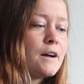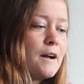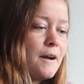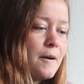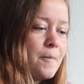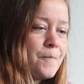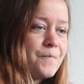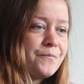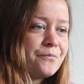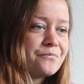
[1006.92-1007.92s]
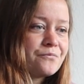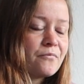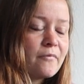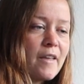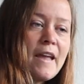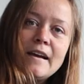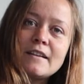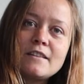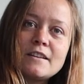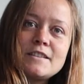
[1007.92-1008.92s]

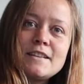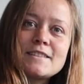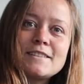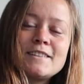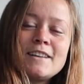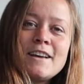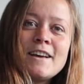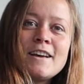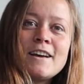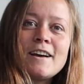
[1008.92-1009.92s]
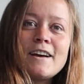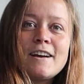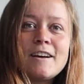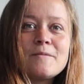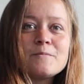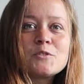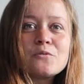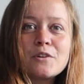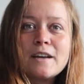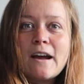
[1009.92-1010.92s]
Yeah, that's it.
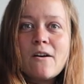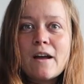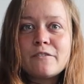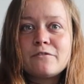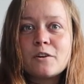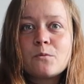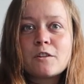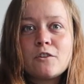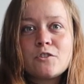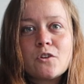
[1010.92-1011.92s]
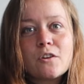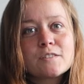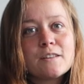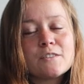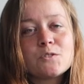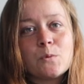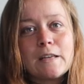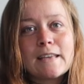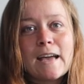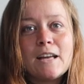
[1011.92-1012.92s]
So for now, have fun with your dogs this
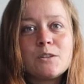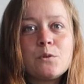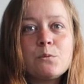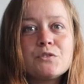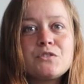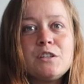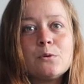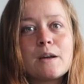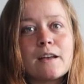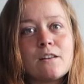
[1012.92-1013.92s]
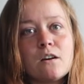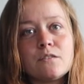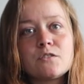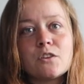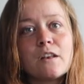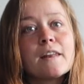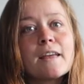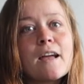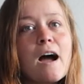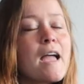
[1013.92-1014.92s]
week, and we will see you again on
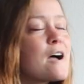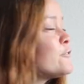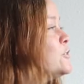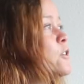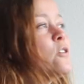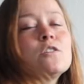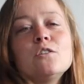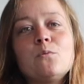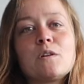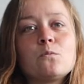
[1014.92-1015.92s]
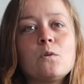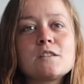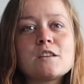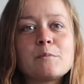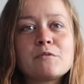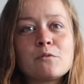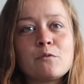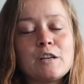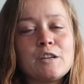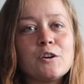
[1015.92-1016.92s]
Sunday. I have no clue with what type of a
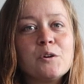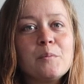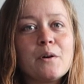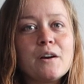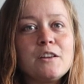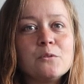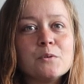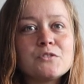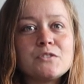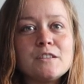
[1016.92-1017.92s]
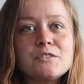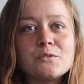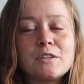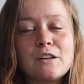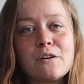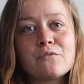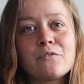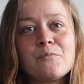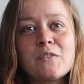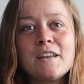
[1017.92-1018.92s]
video, but you will see soon enough.
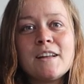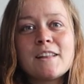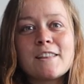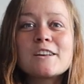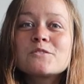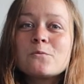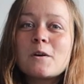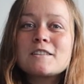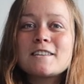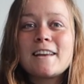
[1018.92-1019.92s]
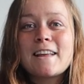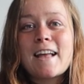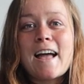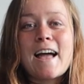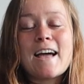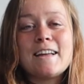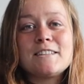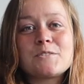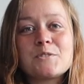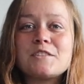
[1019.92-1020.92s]
Thanks for watching,
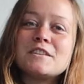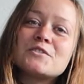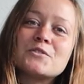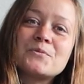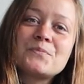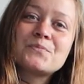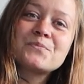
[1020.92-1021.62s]
and we'll see you soon.